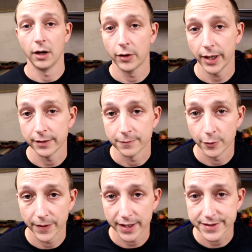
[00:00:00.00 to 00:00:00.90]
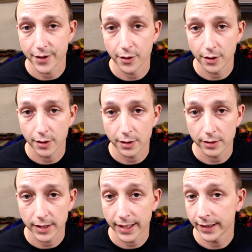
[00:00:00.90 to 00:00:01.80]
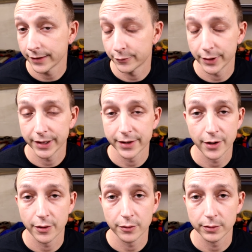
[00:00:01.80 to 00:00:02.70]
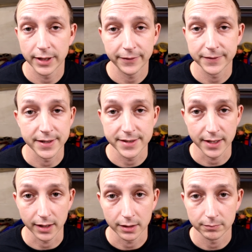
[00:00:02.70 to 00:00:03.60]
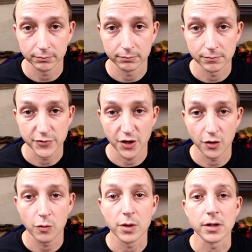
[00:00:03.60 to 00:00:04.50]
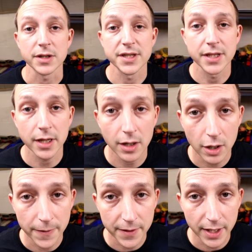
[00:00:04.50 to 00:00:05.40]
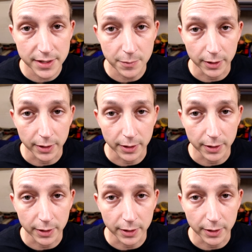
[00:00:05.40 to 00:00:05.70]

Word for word: Okay, well that's all I really know left to say. So we'll see you on the next